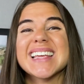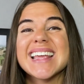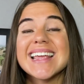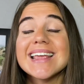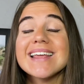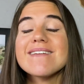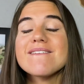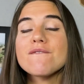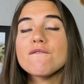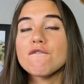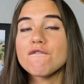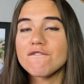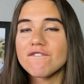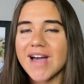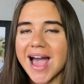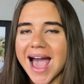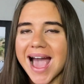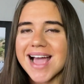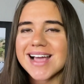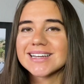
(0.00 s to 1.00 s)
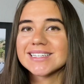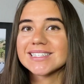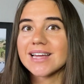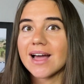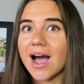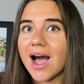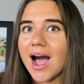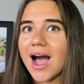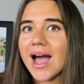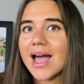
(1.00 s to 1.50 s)
In fact,
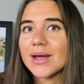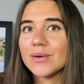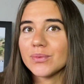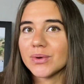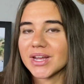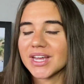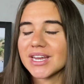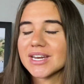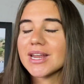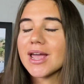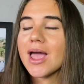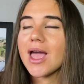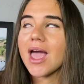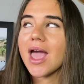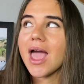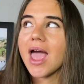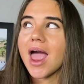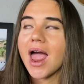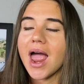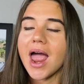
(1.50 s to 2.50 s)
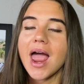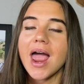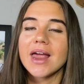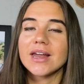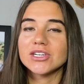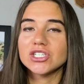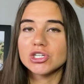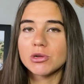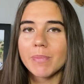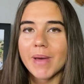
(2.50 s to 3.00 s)
I would
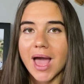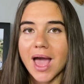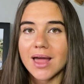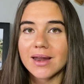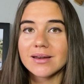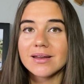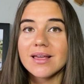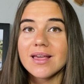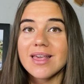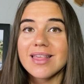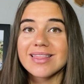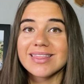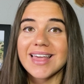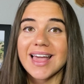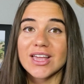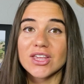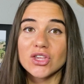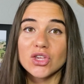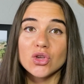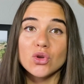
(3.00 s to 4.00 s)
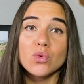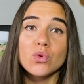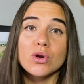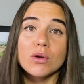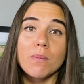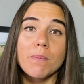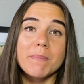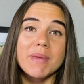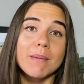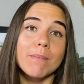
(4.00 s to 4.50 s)
hedge a bet that you would
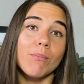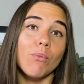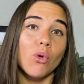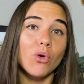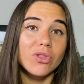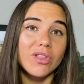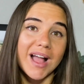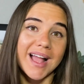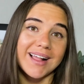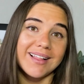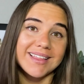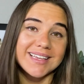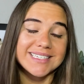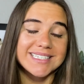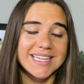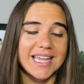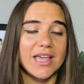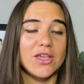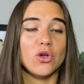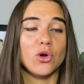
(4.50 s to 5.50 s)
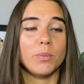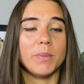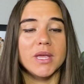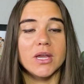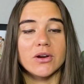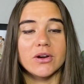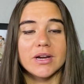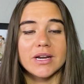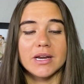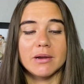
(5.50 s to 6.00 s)
be more likely to get your
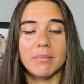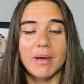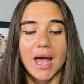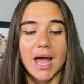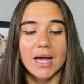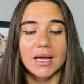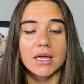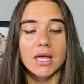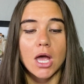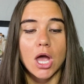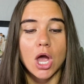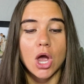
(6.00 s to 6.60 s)
period back